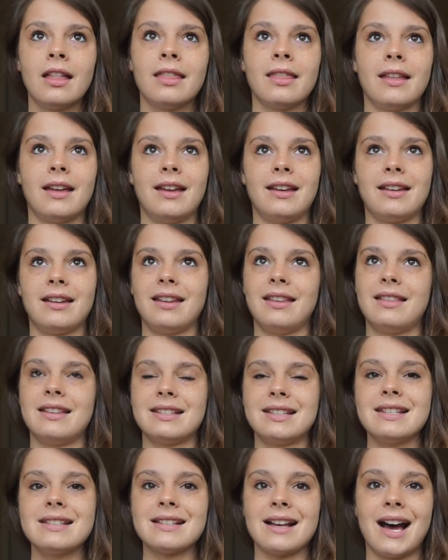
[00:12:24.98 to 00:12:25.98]
Like,
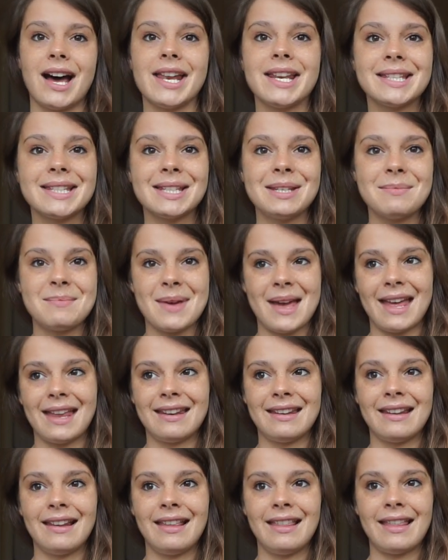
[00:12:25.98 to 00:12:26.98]
this has honestly
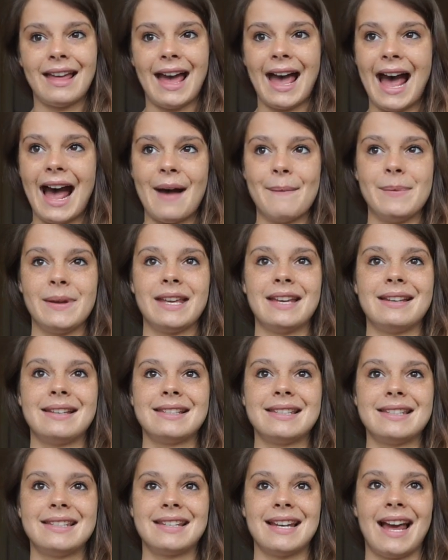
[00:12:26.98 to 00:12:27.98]
been the
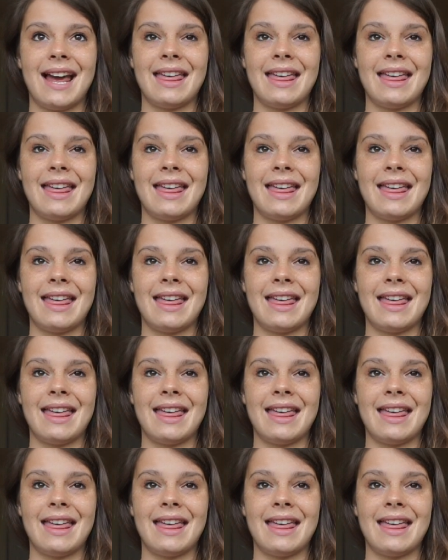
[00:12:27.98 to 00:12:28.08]
happiest